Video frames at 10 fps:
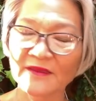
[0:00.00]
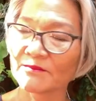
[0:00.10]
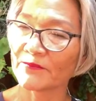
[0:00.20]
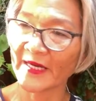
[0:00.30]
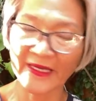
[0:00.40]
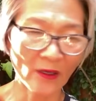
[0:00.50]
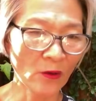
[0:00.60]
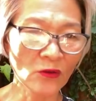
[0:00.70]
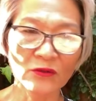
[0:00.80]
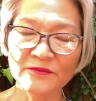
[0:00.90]
by
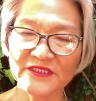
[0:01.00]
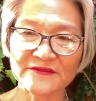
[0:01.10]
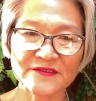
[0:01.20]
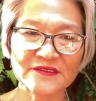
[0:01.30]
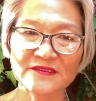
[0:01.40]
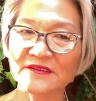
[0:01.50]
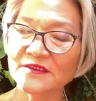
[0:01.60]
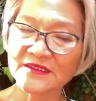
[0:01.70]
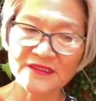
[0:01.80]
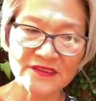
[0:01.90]
all means,
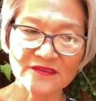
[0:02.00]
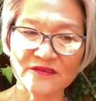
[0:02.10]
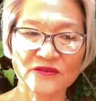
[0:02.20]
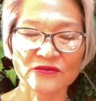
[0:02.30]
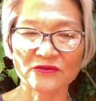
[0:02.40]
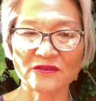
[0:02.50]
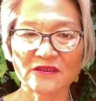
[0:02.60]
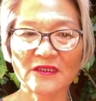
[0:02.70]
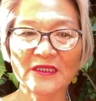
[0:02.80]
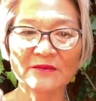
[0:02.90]
this is good,
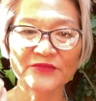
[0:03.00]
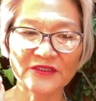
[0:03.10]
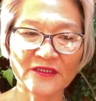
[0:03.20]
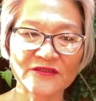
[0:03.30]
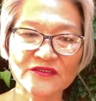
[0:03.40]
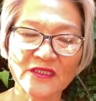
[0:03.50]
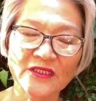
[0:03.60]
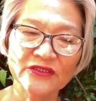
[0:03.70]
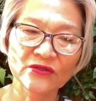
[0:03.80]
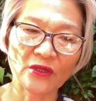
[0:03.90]
because
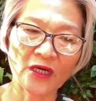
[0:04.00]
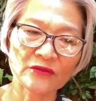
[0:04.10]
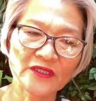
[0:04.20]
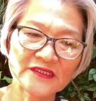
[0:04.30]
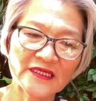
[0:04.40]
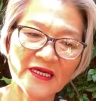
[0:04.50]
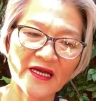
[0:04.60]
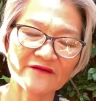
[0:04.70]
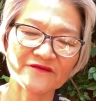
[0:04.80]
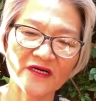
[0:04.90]
you already
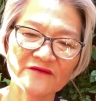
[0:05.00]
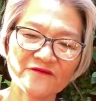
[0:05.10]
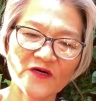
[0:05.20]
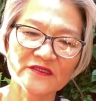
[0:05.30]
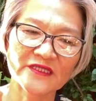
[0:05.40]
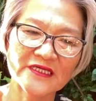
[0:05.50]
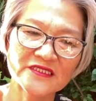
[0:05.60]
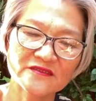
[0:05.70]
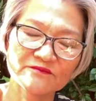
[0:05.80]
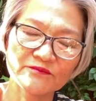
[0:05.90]
have a
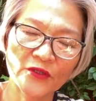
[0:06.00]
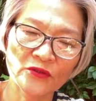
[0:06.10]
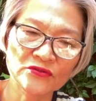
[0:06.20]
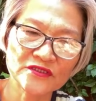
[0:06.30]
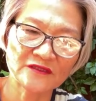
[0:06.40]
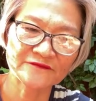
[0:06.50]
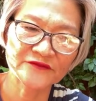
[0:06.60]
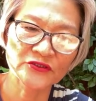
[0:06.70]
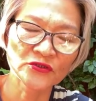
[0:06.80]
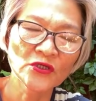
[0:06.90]
foundation. Both of
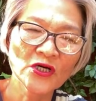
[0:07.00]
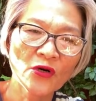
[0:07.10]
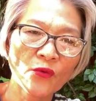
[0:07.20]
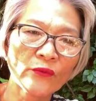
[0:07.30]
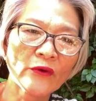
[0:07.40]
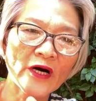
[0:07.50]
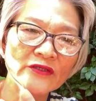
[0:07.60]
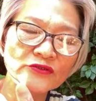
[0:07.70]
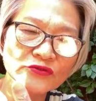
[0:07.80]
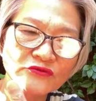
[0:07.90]
you
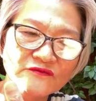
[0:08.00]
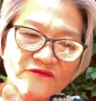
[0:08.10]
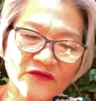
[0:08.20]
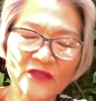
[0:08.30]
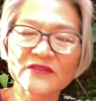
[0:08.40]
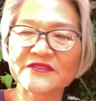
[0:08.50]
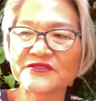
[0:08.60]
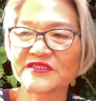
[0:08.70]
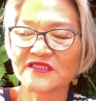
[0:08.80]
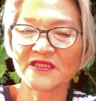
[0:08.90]
want to
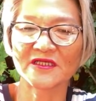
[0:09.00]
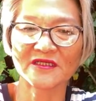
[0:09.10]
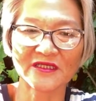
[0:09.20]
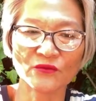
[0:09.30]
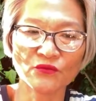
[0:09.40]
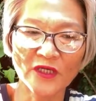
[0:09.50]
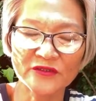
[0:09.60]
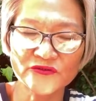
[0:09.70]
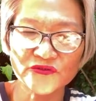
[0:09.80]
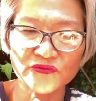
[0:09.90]
voluntarily,
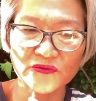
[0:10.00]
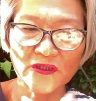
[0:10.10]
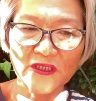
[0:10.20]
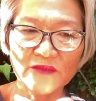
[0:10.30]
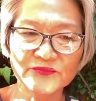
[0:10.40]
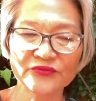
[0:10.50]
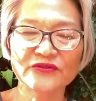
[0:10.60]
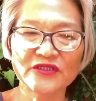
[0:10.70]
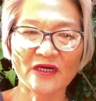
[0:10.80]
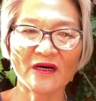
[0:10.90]
want to
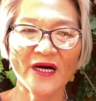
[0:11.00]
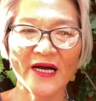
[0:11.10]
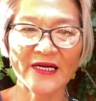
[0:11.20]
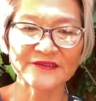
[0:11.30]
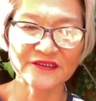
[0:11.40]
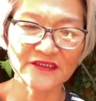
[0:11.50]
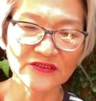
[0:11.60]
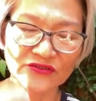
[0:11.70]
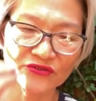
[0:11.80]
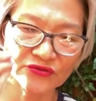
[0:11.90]
put your heart
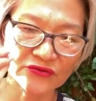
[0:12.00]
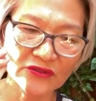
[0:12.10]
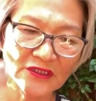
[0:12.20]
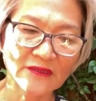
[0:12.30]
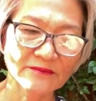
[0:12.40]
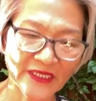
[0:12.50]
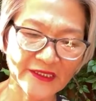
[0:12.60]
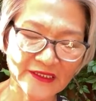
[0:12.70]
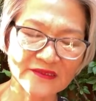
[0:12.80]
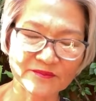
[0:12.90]
into make
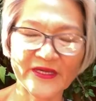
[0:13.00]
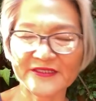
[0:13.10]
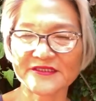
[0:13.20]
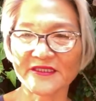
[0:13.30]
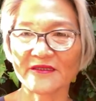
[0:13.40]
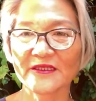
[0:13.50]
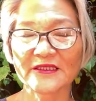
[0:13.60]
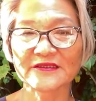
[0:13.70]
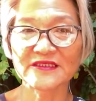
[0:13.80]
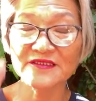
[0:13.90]
it better.
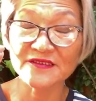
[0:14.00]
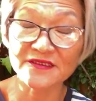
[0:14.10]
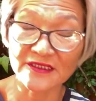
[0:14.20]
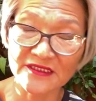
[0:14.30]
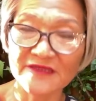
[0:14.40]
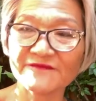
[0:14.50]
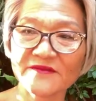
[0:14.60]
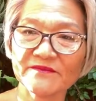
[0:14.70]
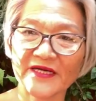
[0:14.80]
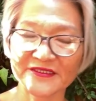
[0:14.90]
This is even
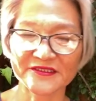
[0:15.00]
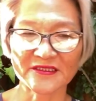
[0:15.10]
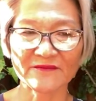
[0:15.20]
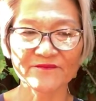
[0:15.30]
better.